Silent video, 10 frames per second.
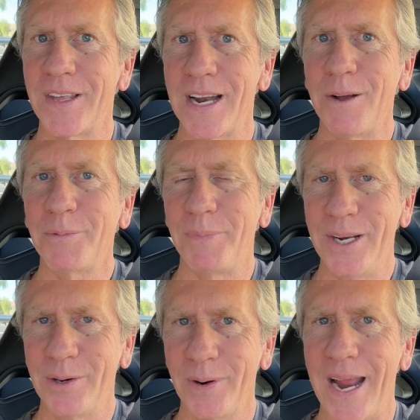that I'll be
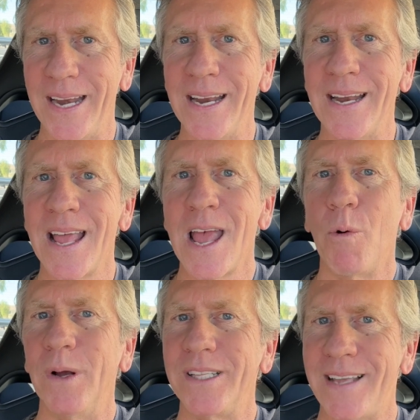creating
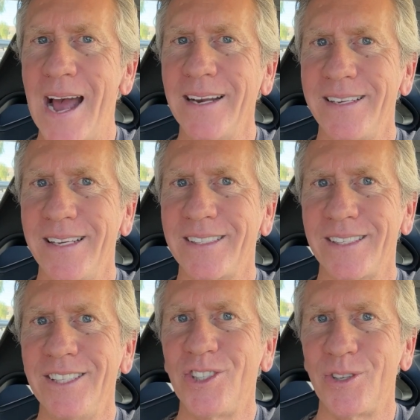with tactics
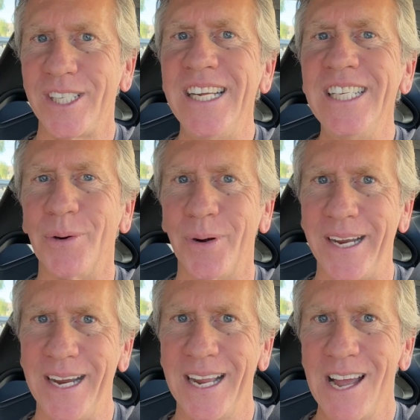and
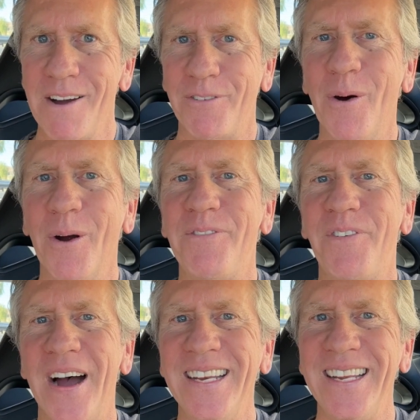strategery for
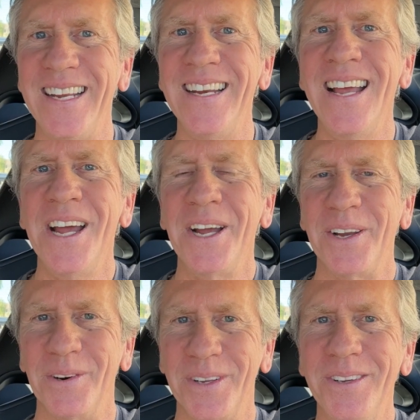finding
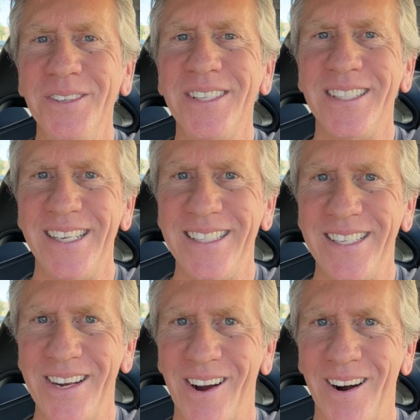your used
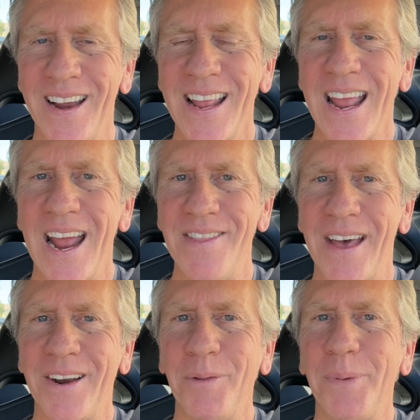GTR, and
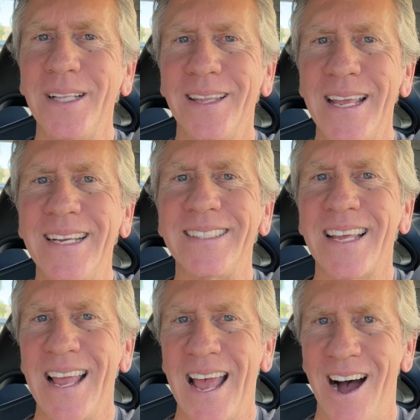that'll be linked
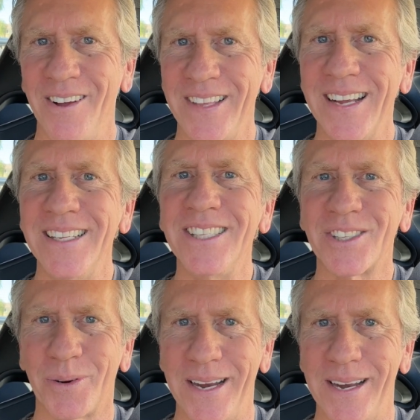on the end
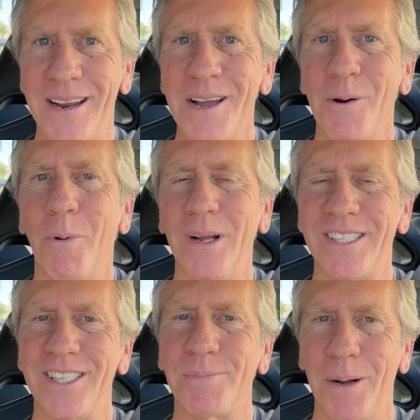screen once
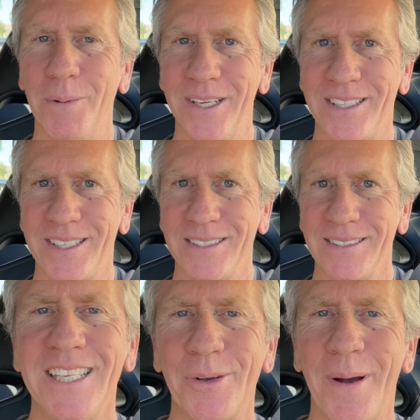it's published.
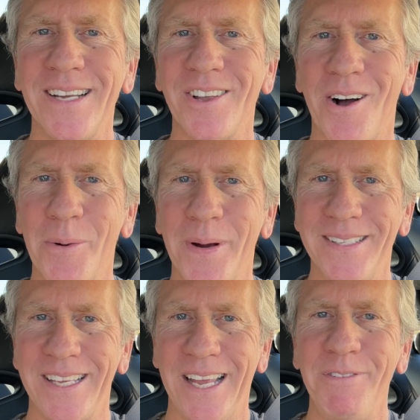So as
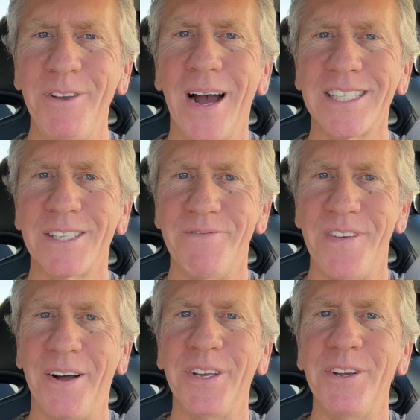always, if you got some
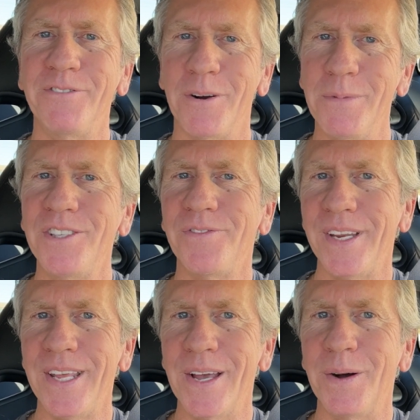value from this
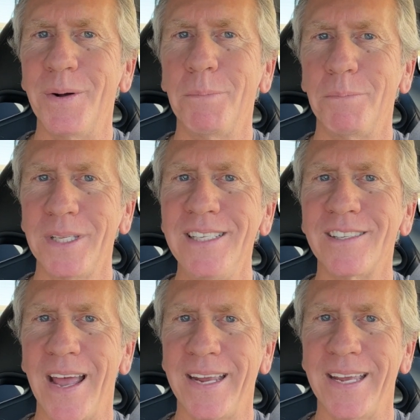video, please
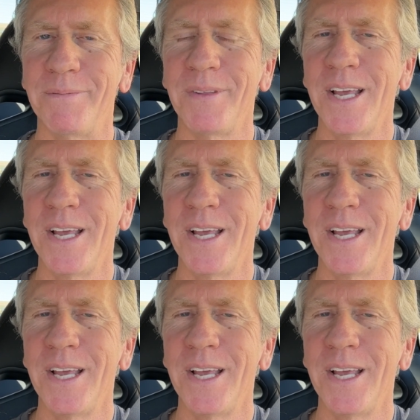like it.